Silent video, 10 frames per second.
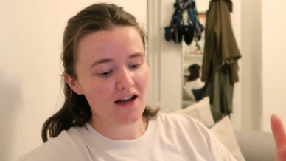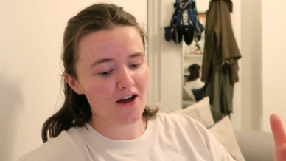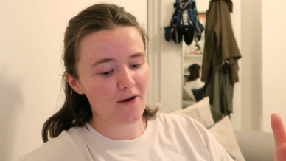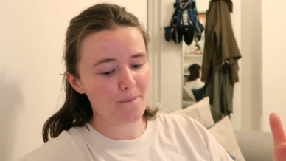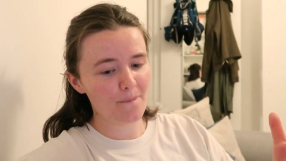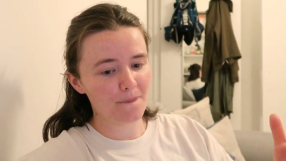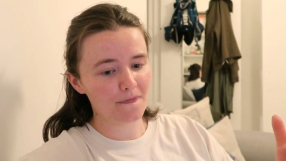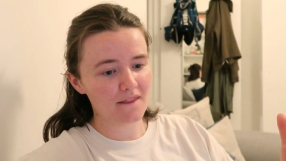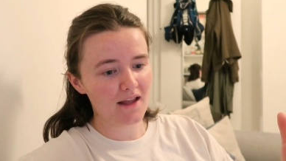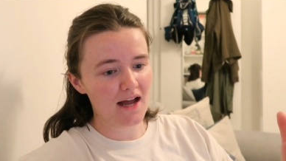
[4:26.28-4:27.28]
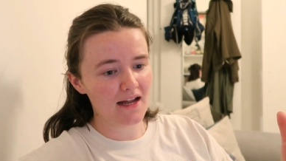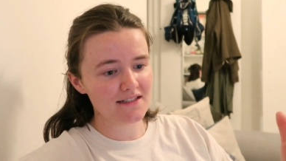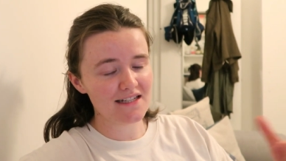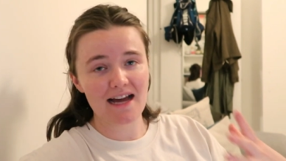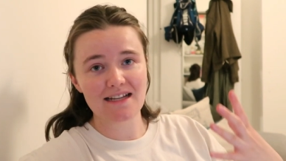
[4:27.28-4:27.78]

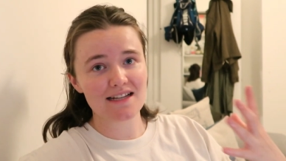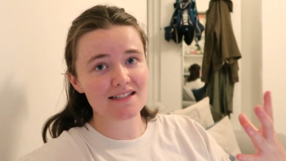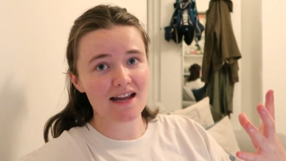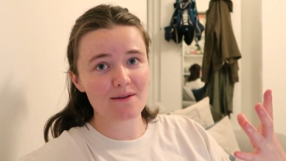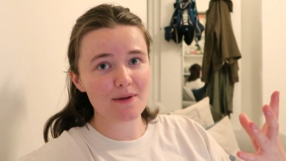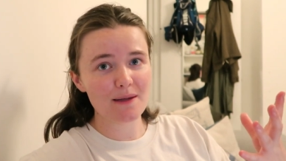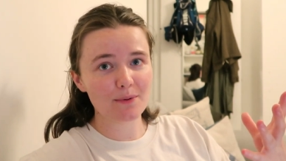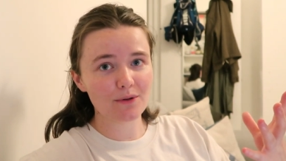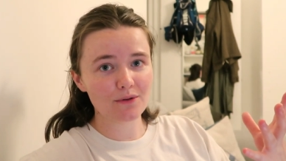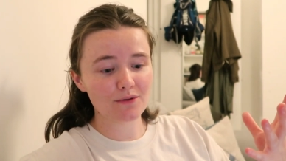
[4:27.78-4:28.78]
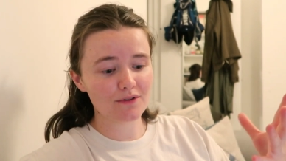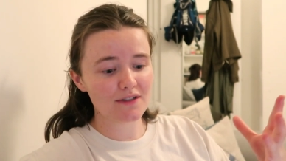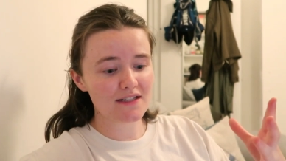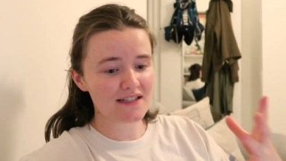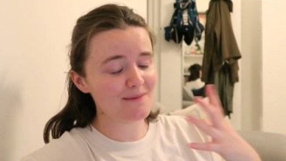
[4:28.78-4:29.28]
And yeah, as I said, people
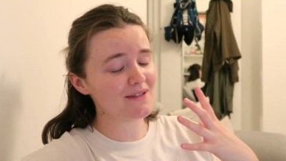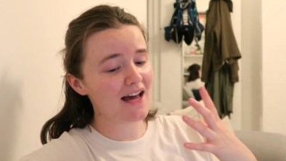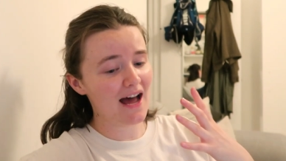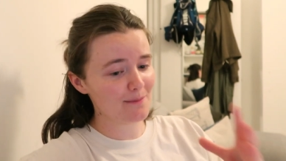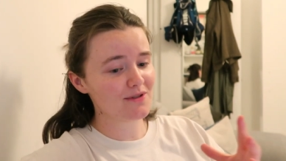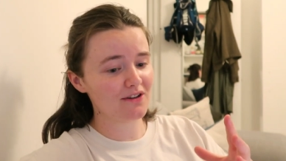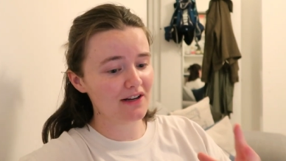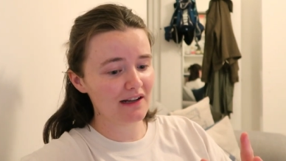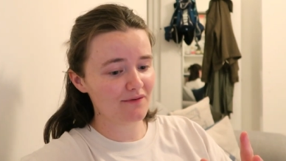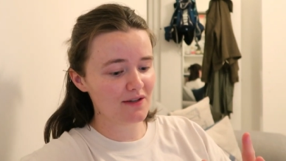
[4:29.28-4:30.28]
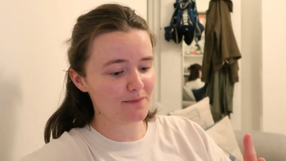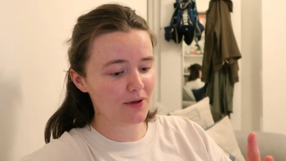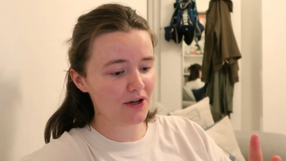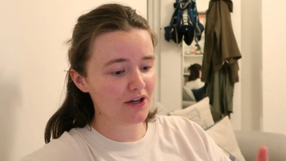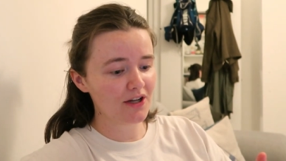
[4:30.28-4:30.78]
seem to absolutely love this
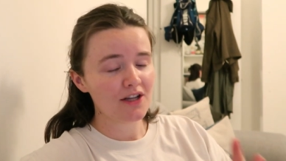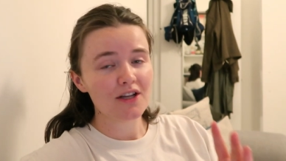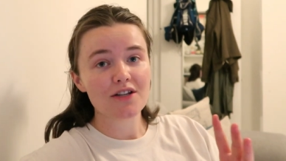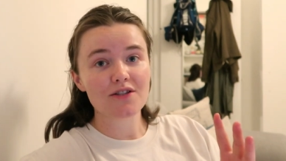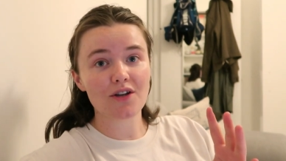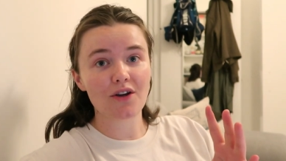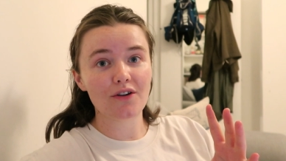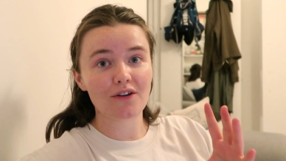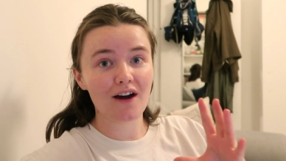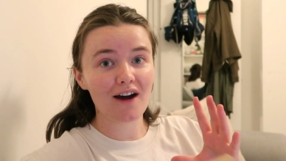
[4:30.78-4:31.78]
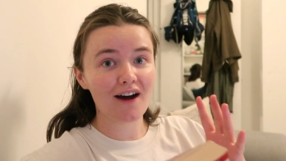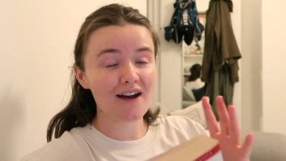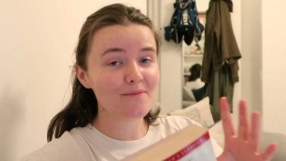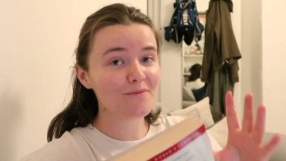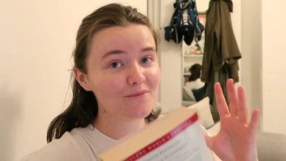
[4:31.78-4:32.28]
book, so
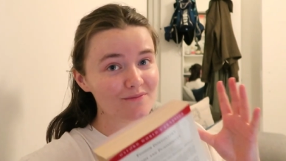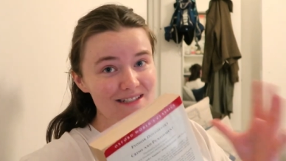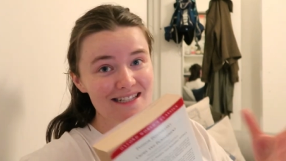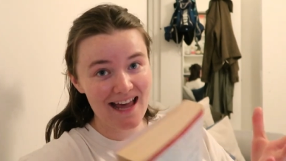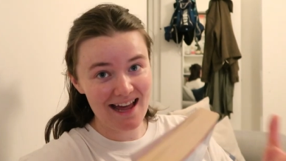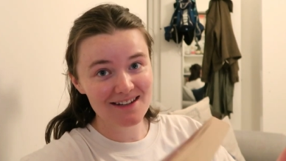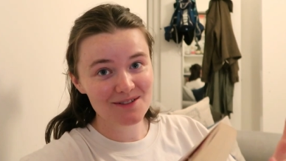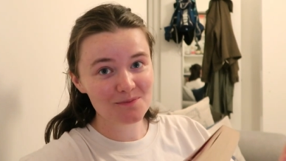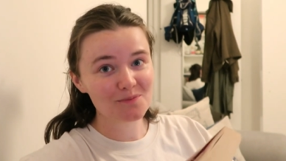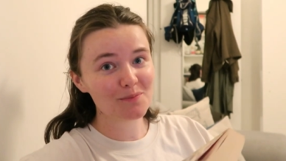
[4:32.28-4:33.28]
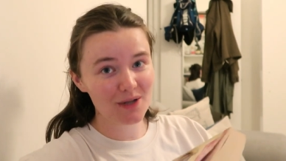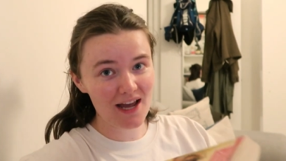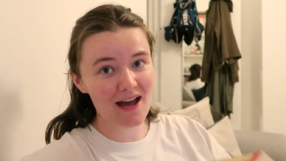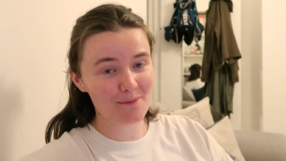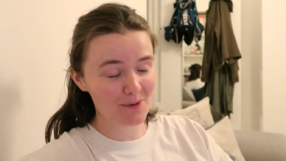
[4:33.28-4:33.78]
I'm scared, but
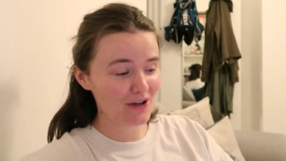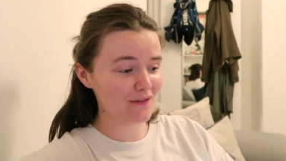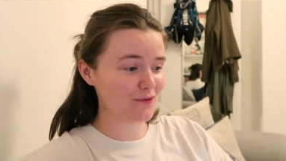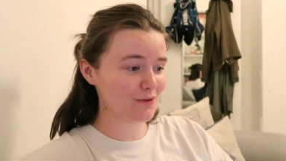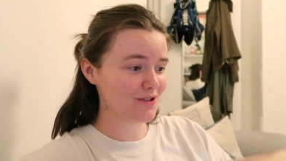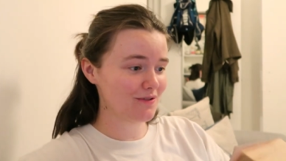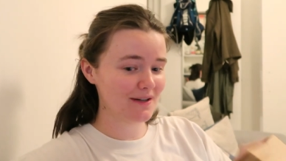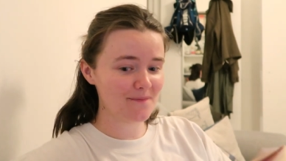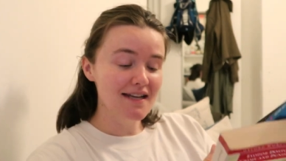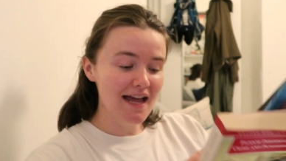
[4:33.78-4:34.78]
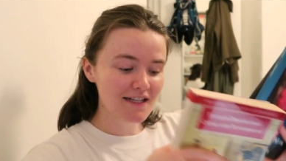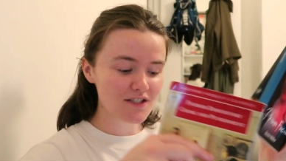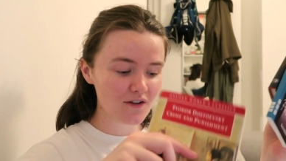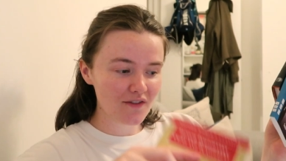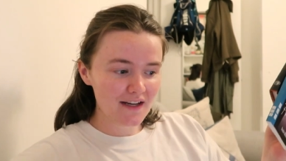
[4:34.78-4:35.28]
I am looking forward to it.
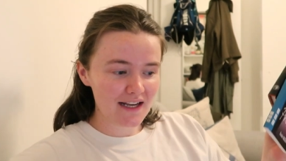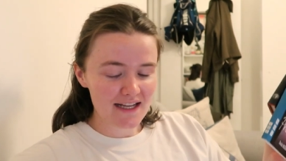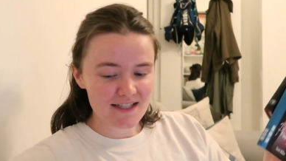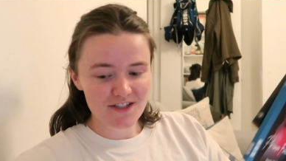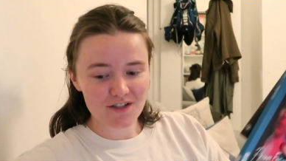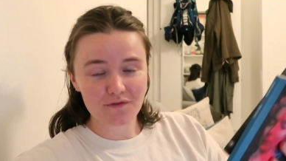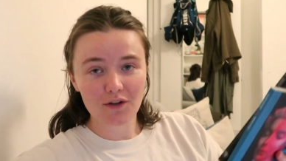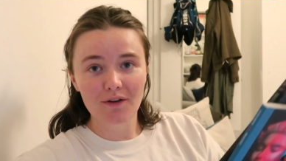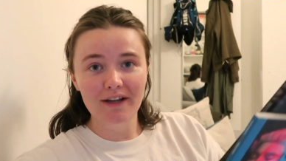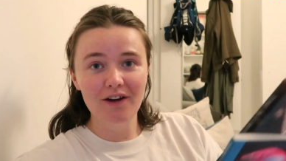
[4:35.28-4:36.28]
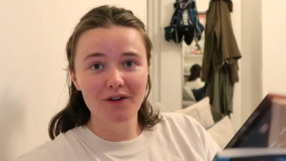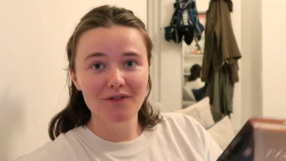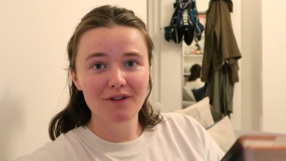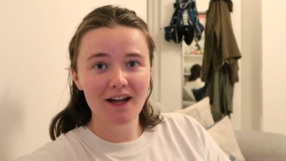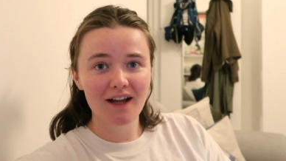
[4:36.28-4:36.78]
Next on the list, just following
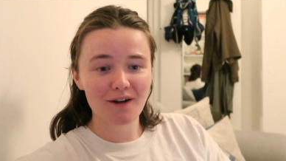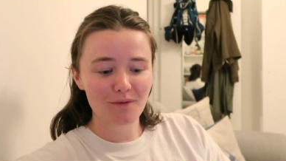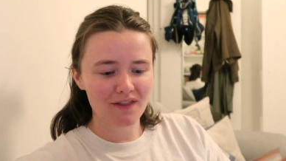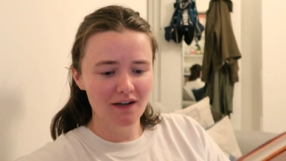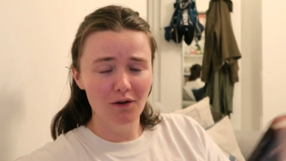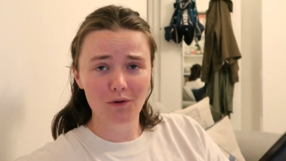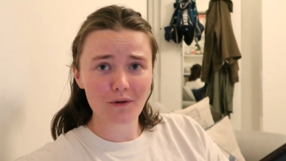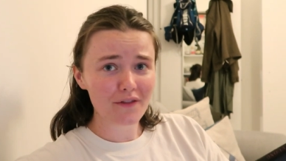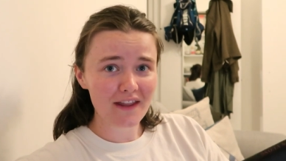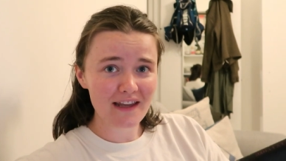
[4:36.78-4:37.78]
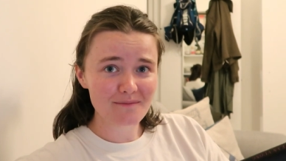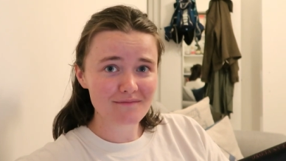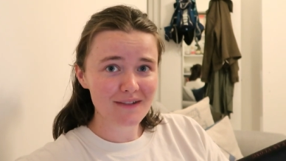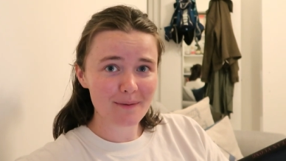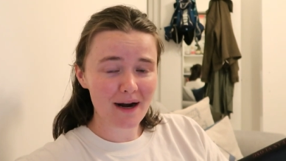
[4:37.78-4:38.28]
on with the law
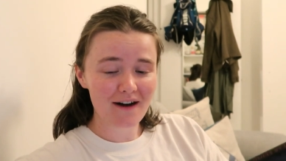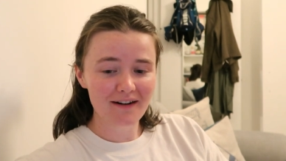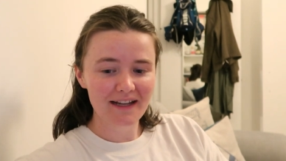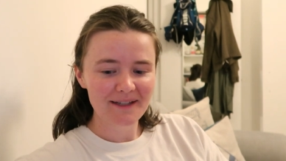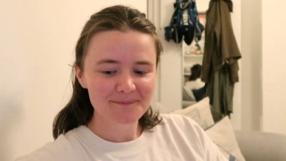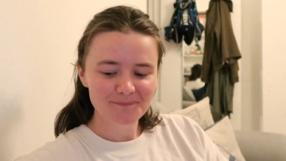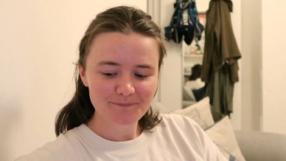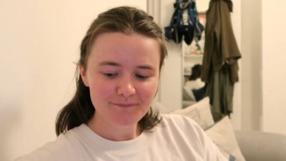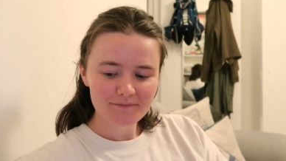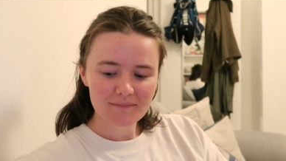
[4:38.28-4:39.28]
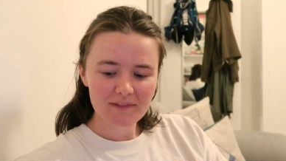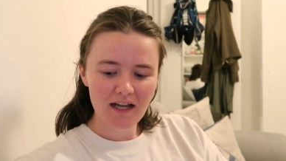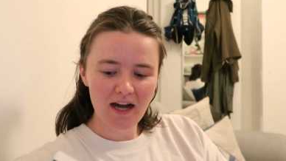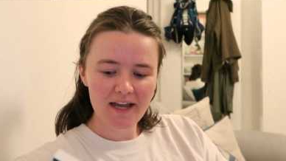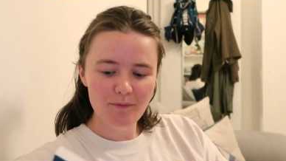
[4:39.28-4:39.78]
theme, apparently,
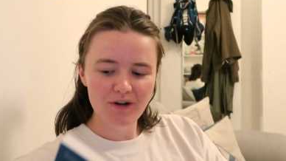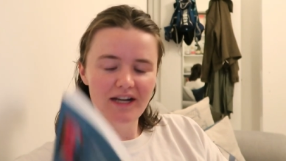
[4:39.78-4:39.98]
I am